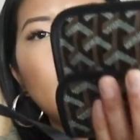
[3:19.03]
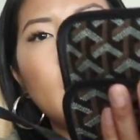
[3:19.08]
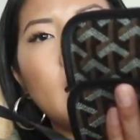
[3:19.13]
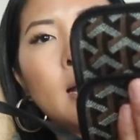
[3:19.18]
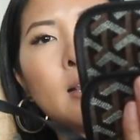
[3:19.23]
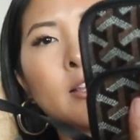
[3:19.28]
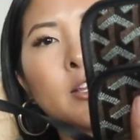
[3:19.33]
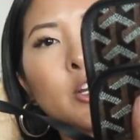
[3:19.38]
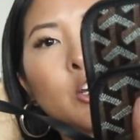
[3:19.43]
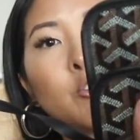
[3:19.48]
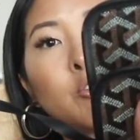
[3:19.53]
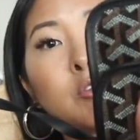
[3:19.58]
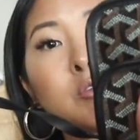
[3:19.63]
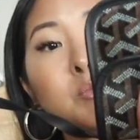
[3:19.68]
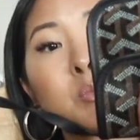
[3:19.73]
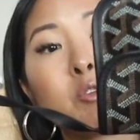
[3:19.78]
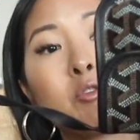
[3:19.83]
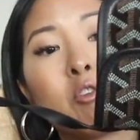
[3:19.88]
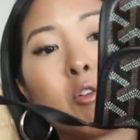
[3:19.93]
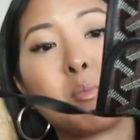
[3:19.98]
a little
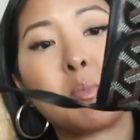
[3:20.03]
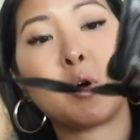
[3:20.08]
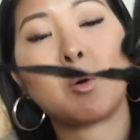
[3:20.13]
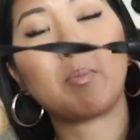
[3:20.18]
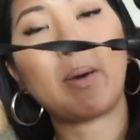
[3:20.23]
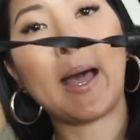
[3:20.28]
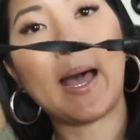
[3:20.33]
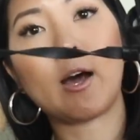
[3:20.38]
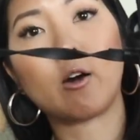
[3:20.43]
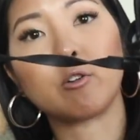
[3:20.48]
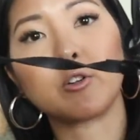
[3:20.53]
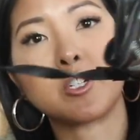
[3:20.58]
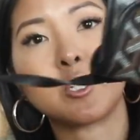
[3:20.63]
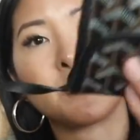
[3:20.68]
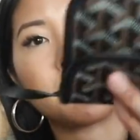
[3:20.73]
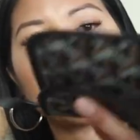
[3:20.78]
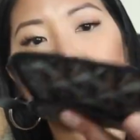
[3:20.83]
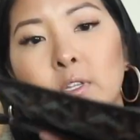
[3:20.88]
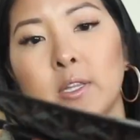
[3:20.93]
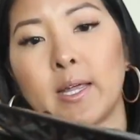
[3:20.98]
removable pouch
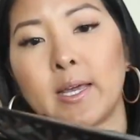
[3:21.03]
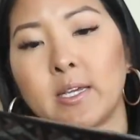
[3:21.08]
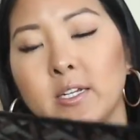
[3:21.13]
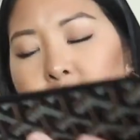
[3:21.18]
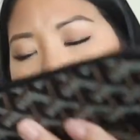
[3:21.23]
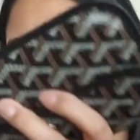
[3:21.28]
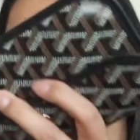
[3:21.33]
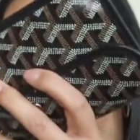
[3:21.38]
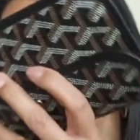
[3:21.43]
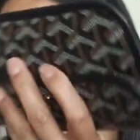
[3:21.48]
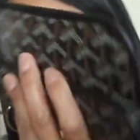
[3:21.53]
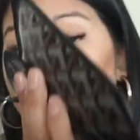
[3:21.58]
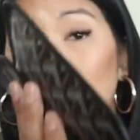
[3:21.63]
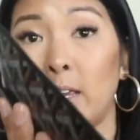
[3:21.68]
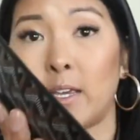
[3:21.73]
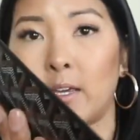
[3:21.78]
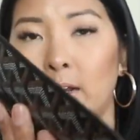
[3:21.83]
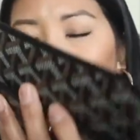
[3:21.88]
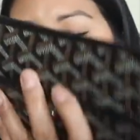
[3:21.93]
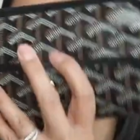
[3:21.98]
if you'd like to
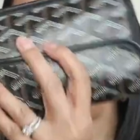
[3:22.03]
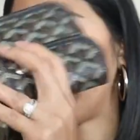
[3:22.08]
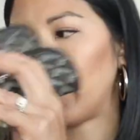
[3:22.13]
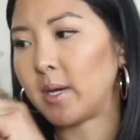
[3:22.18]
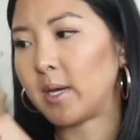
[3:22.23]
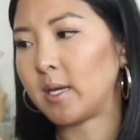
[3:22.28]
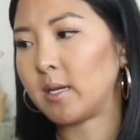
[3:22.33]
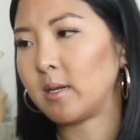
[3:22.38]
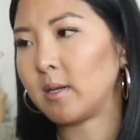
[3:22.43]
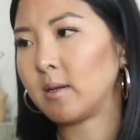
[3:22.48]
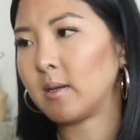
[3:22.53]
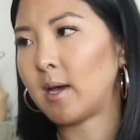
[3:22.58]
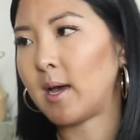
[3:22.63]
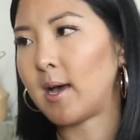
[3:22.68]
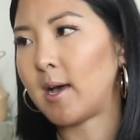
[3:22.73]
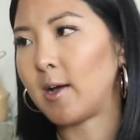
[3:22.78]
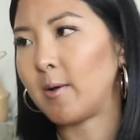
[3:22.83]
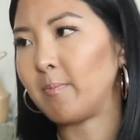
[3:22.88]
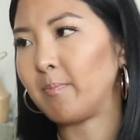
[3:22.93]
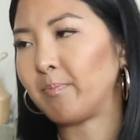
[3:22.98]
take it out, but
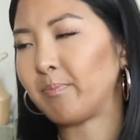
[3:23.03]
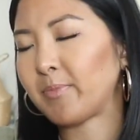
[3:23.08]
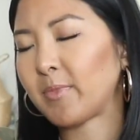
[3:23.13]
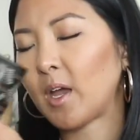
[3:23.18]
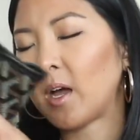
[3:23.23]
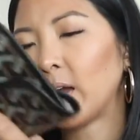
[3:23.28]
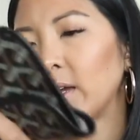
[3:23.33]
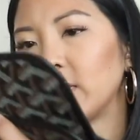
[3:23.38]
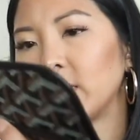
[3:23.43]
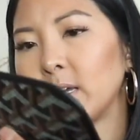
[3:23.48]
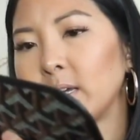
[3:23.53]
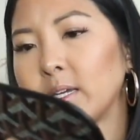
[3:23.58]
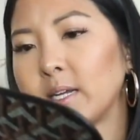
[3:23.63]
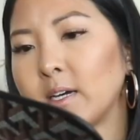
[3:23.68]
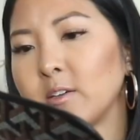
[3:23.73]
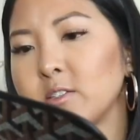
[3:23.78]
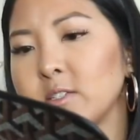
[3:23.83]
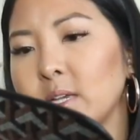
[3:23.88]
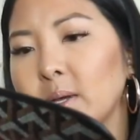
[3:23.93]
I take it out